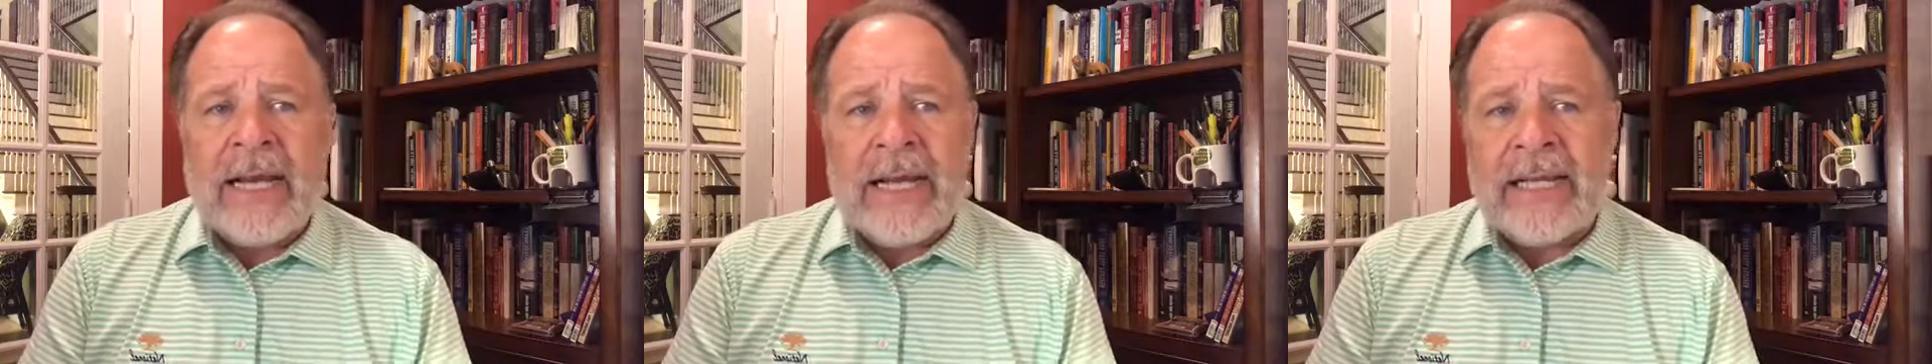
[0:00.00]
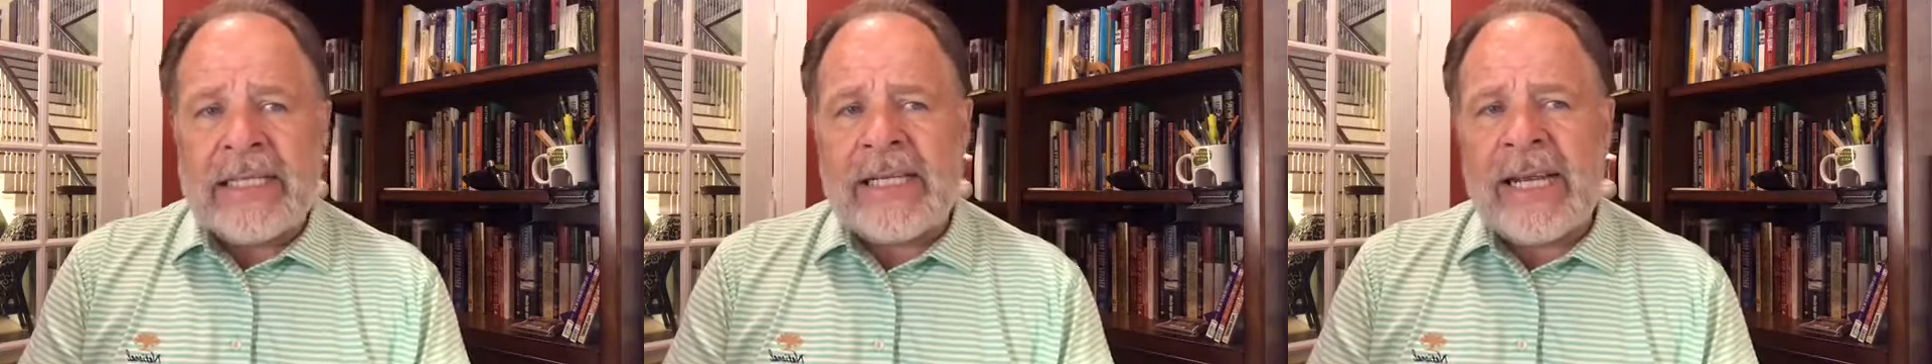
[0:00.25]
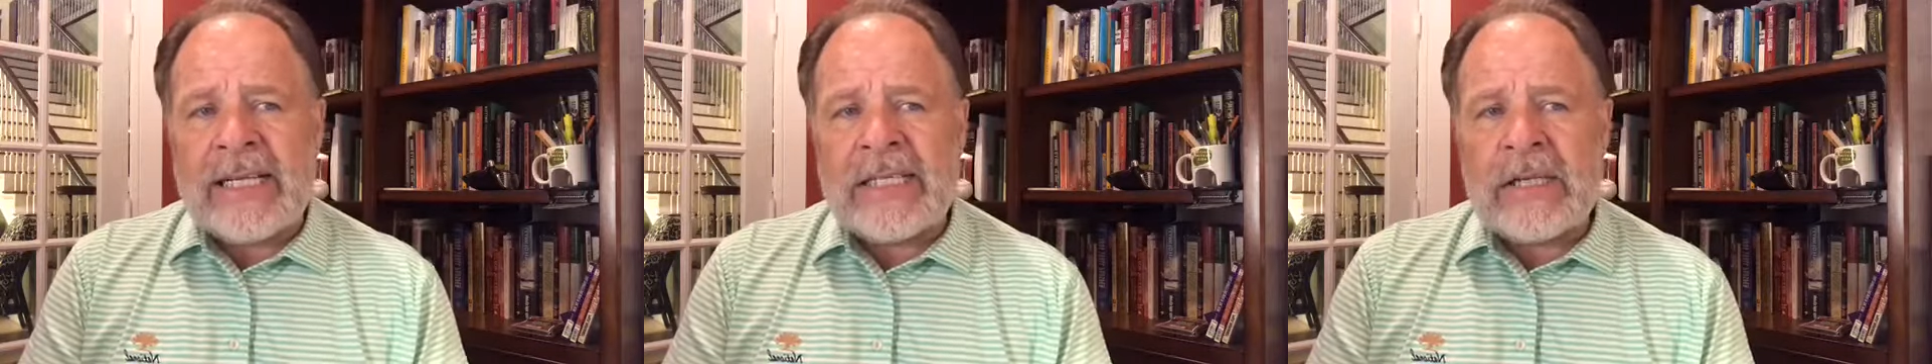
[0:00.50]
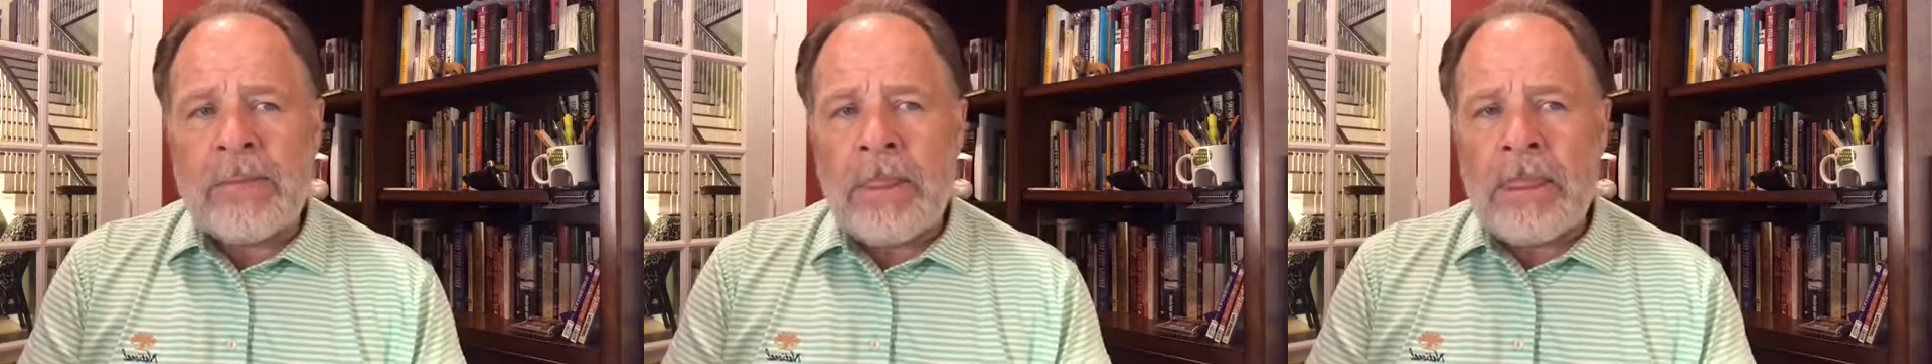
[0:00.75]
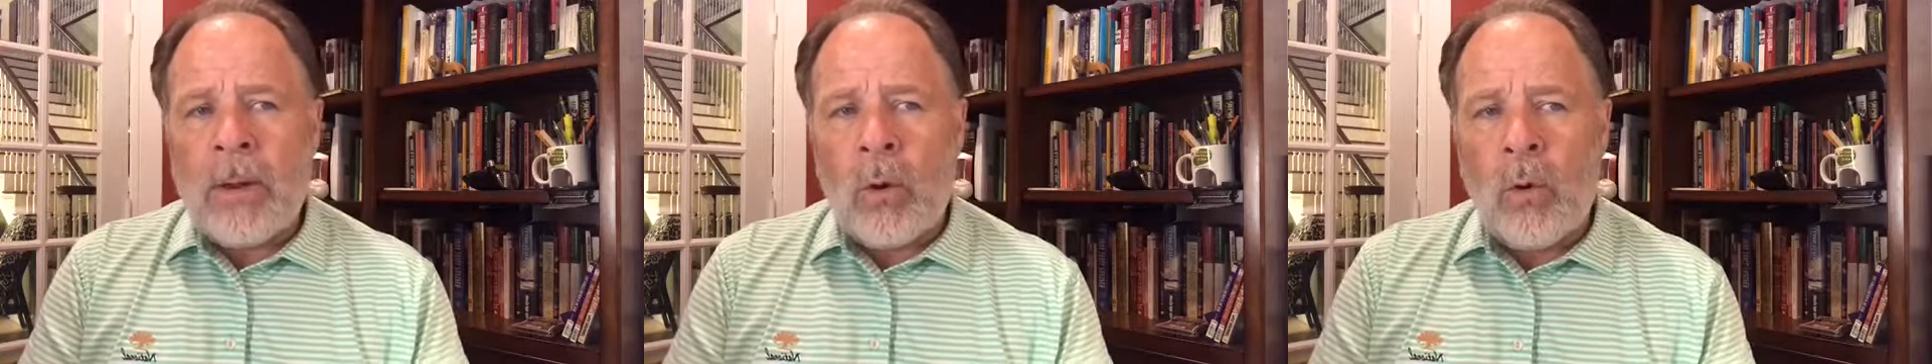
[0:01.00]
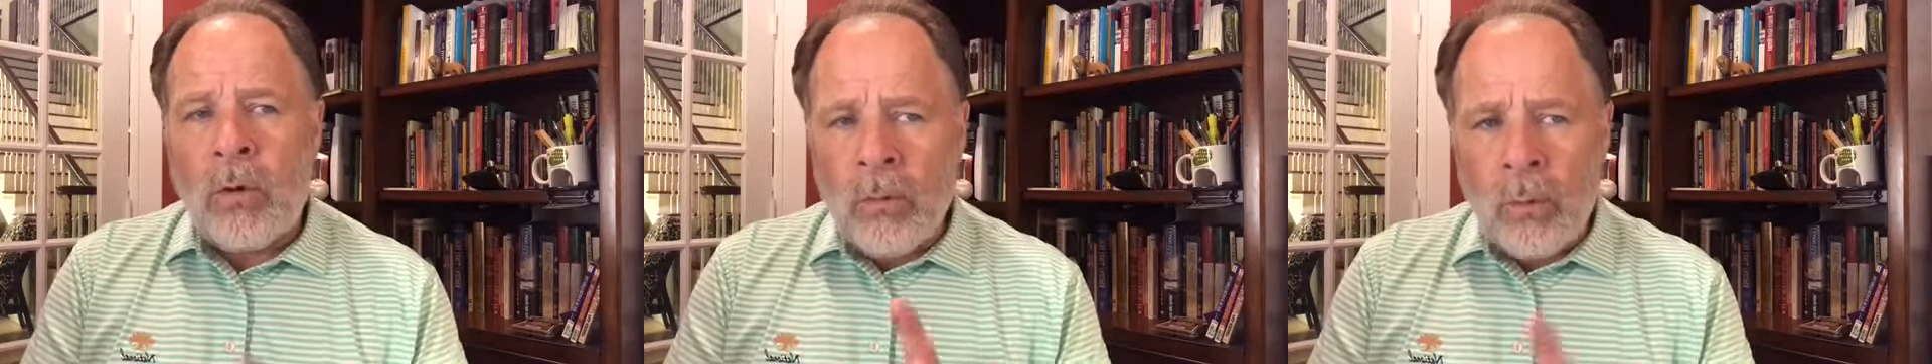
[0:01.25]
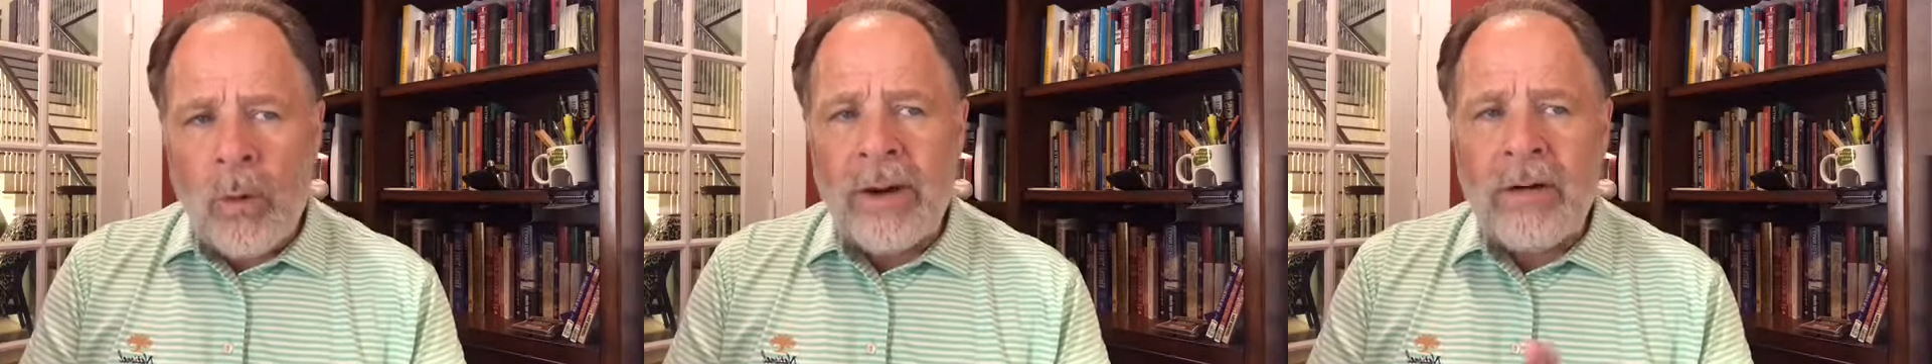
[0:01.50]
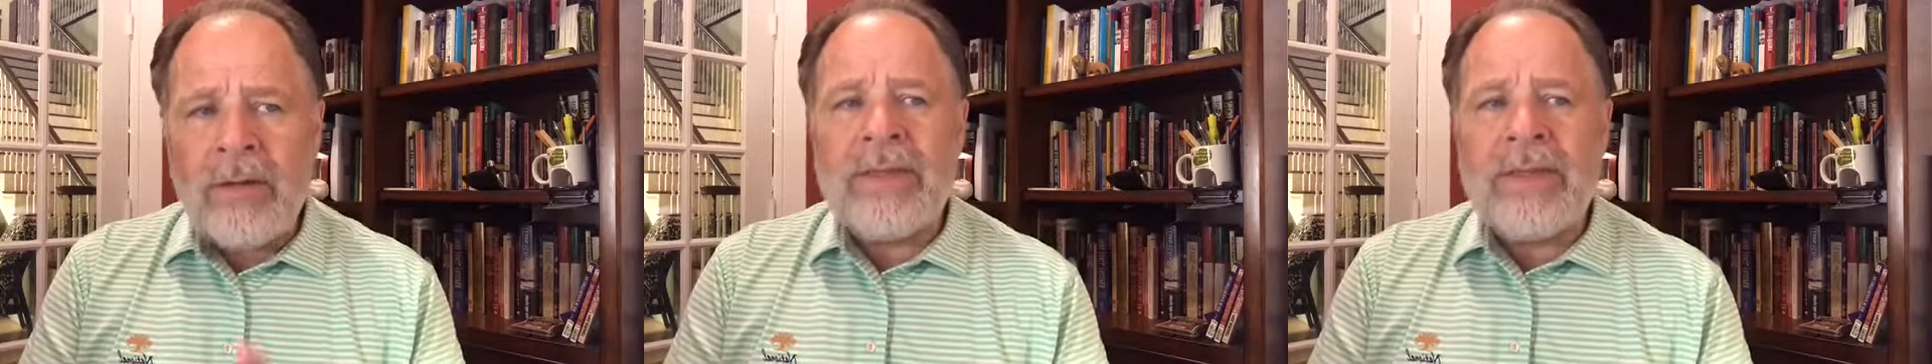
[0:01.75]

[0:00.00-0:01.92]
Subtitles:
It says, or where